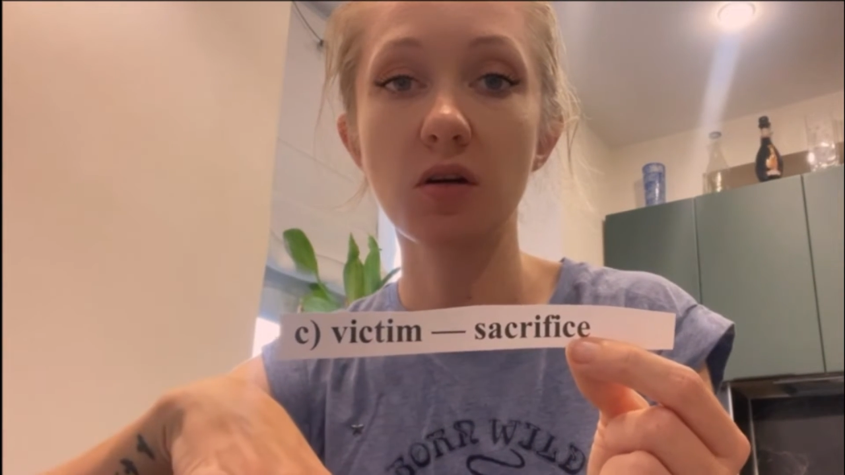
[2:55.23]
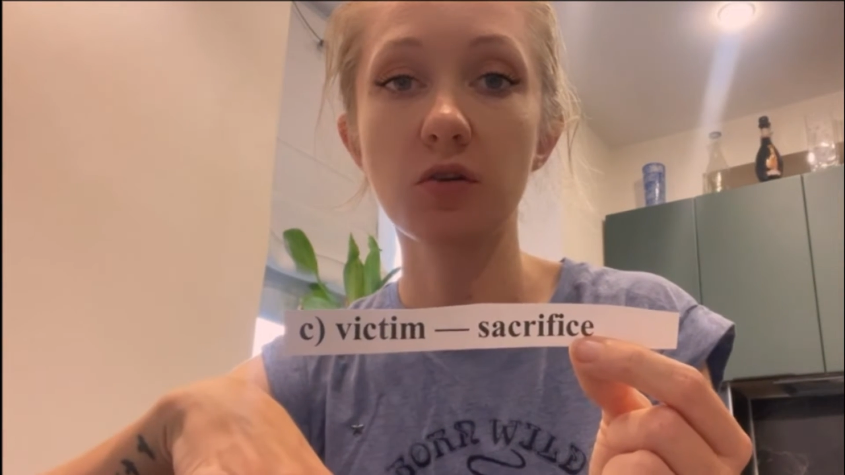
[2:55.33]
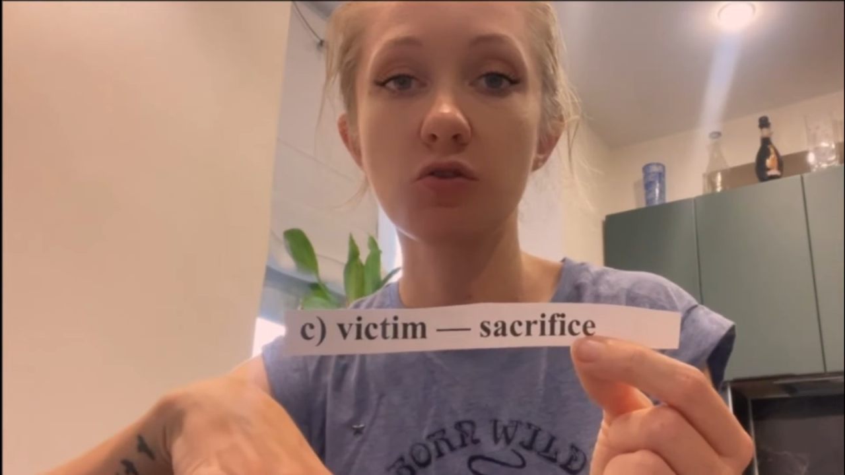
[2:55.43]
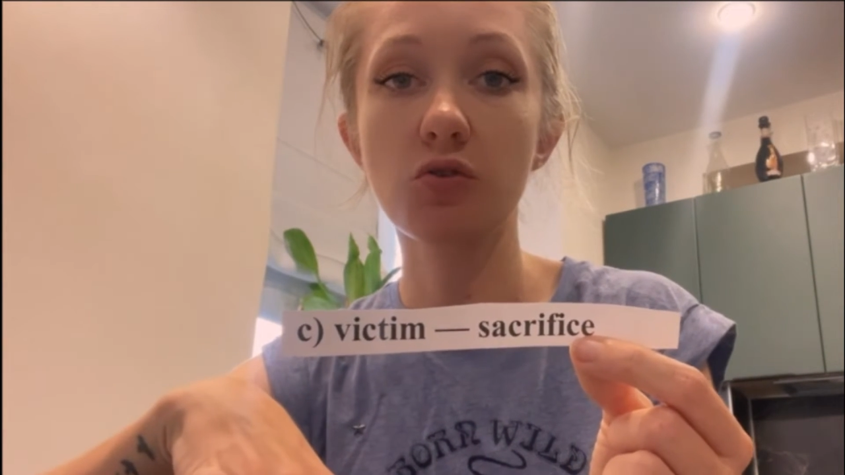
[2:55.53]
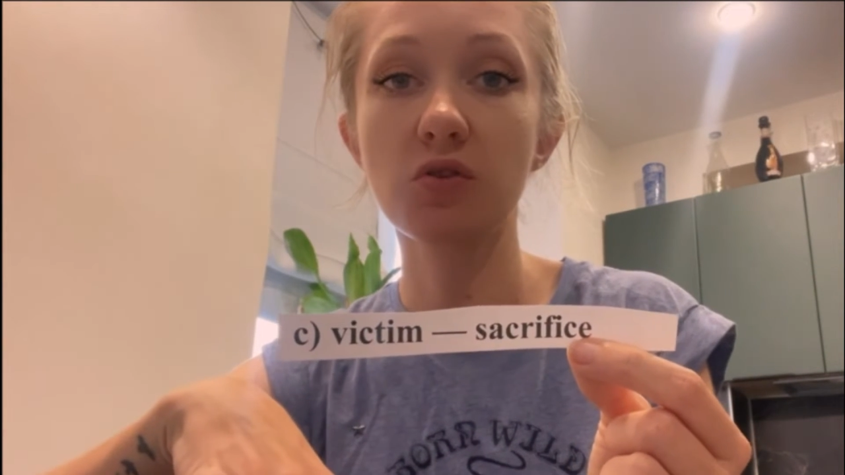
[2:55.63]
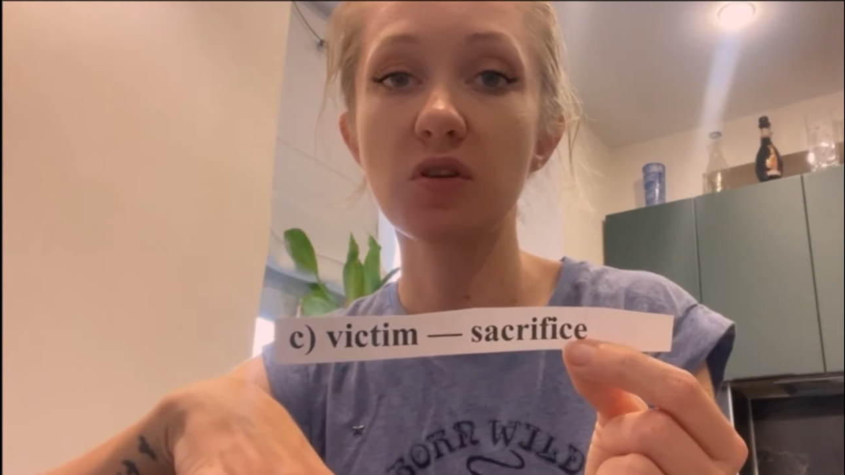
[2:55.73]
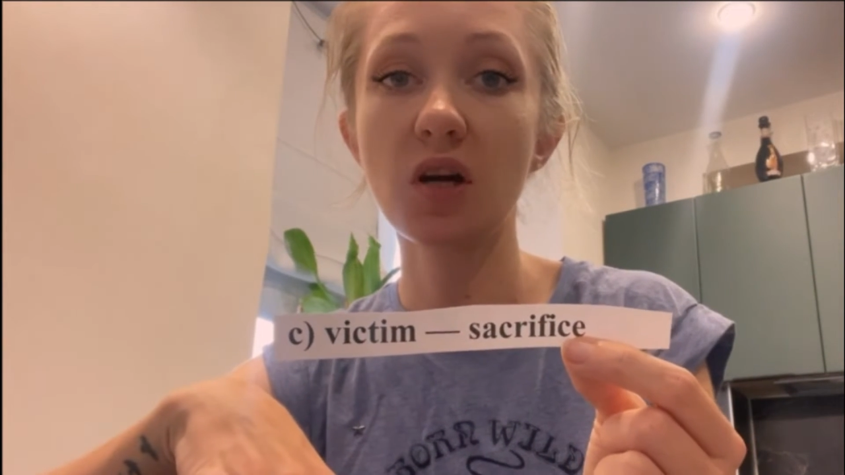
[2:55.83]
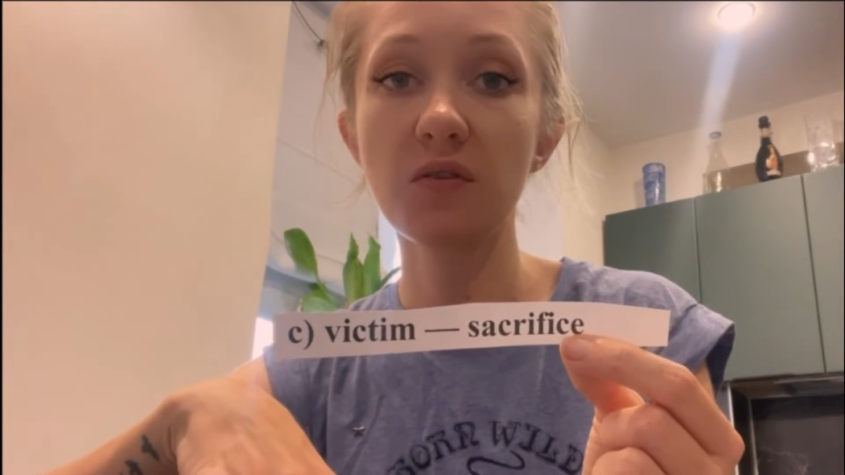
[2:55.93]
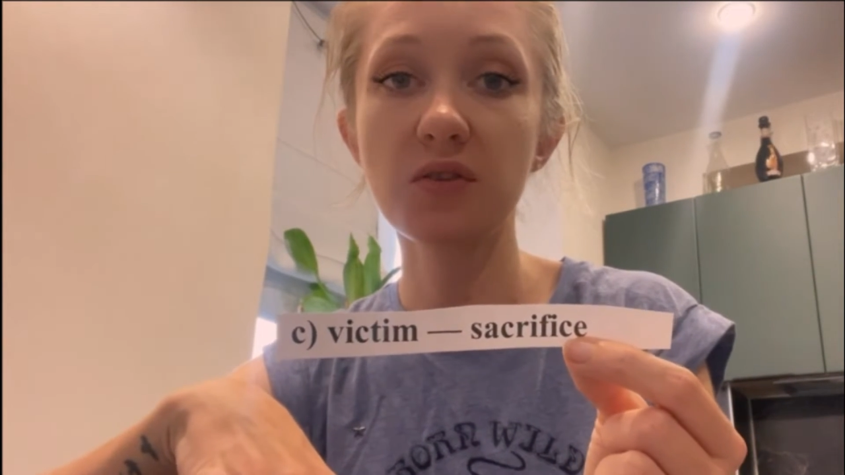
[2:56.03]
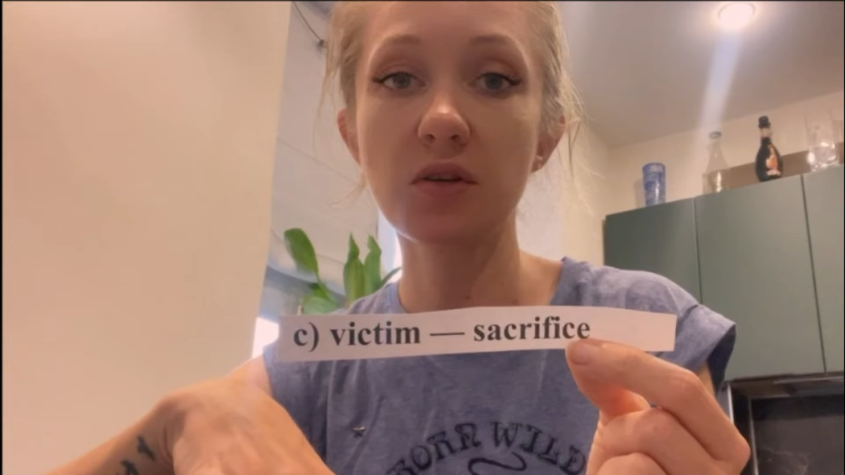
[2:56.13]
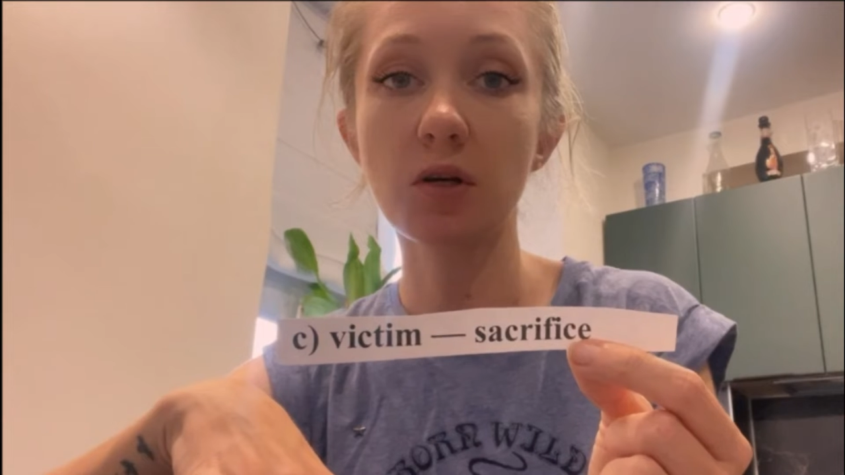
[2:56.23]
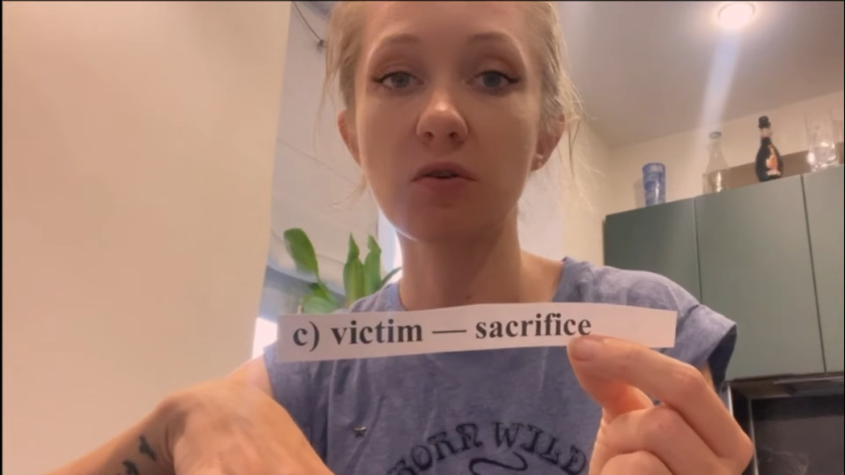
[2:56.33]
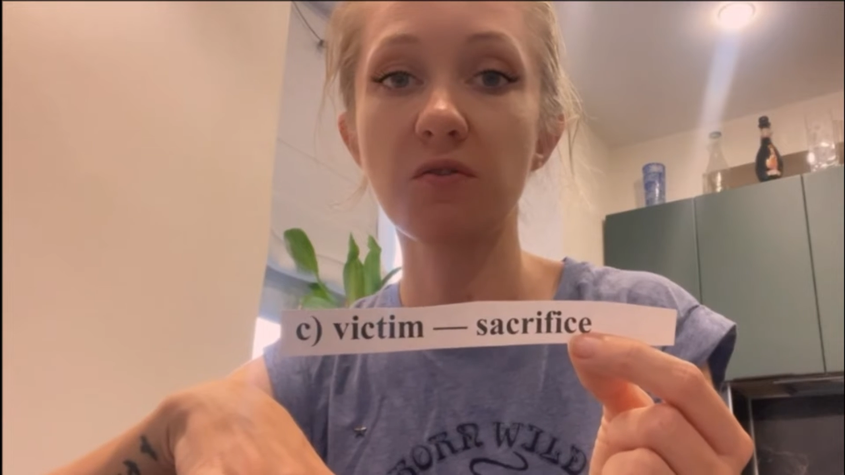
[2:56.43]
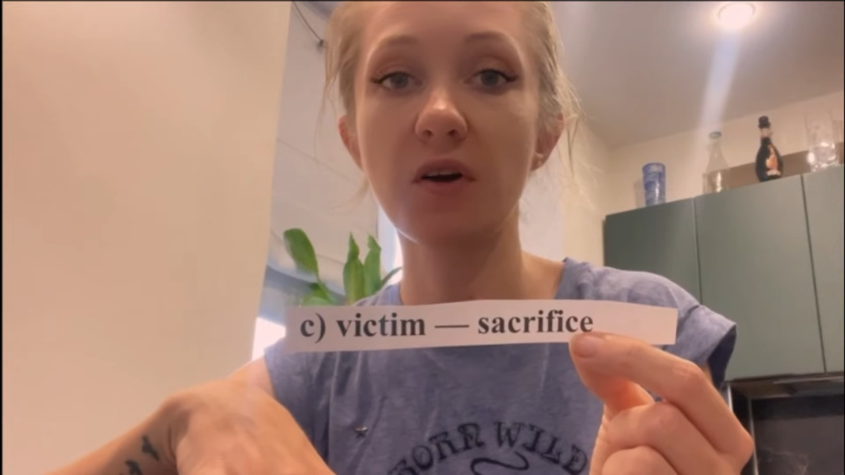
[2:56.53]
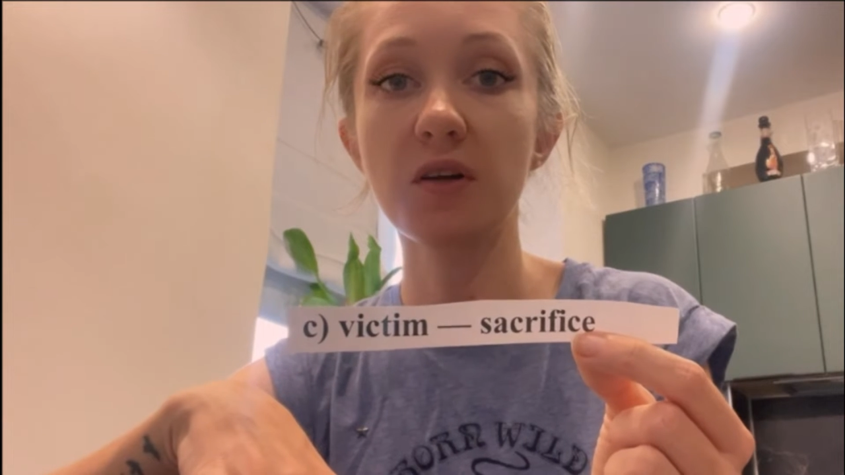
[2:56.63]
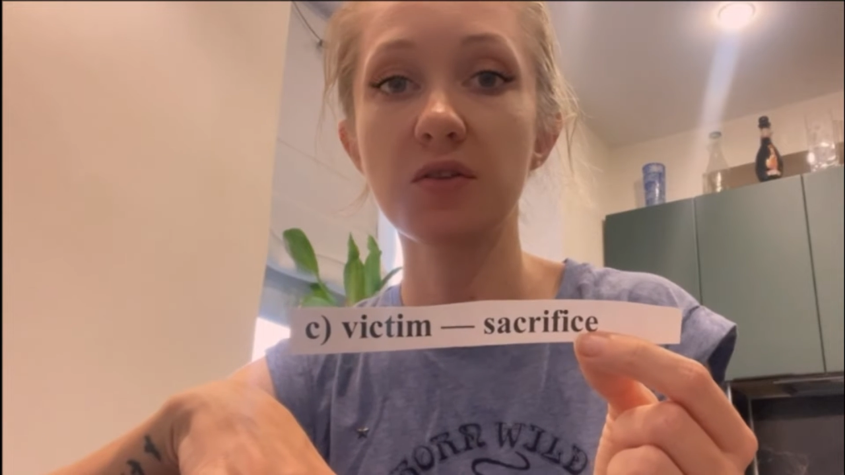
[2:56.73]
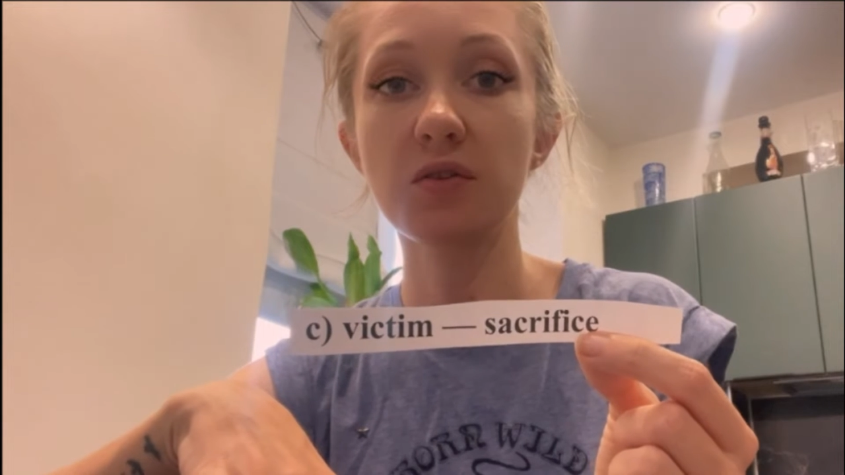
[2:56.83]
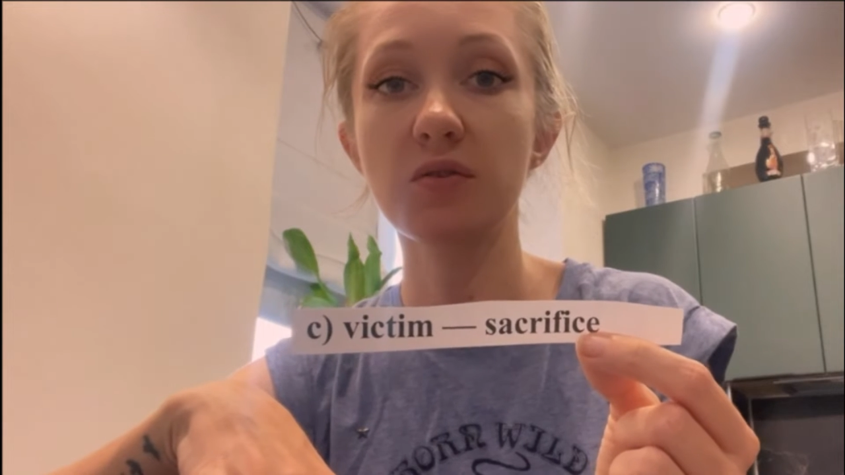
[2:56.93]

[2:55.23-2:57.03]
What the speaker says: You should never sacrifice